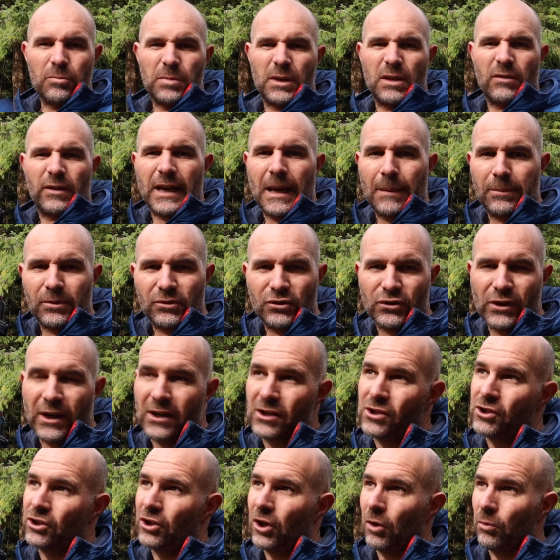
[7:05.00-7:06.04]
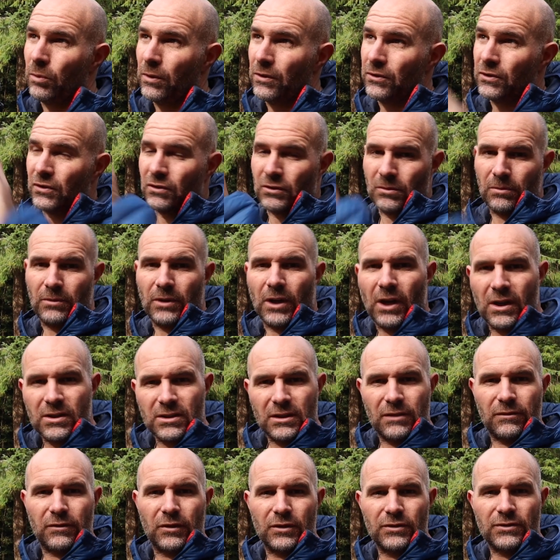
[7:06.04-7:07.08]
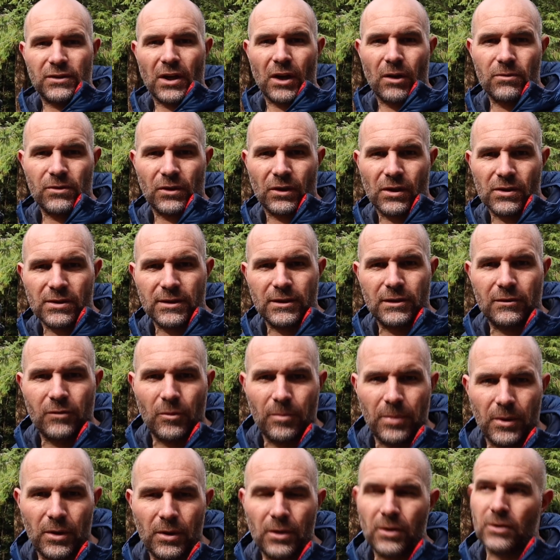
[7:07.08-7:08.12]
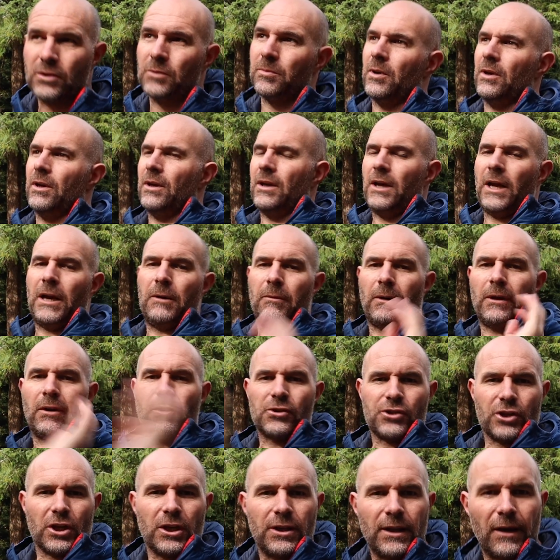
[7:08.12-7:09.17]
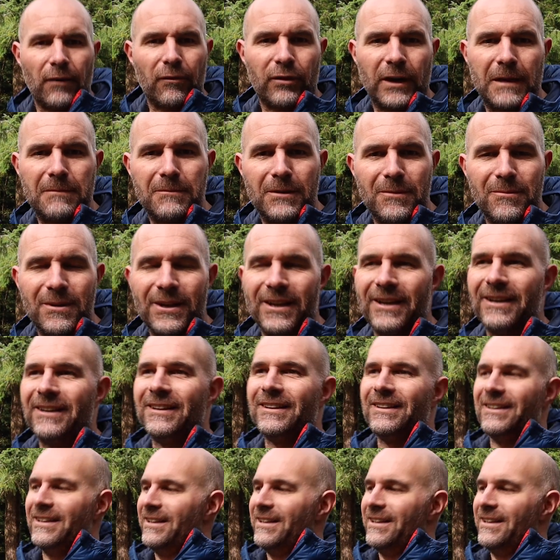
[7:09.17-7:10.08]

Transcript: a bit of an abstract shot with just some nice different tones on a silver birch. But anyway, I'll show you that frame in a minute.